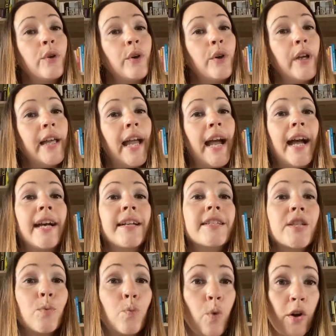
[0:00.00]
it had
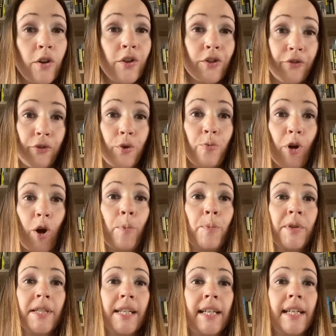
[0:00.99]
some wonderful
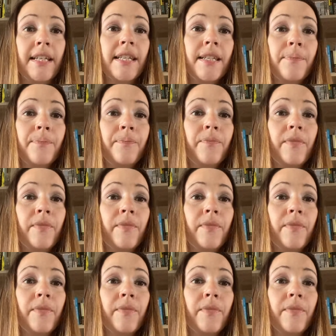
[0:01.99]
properties.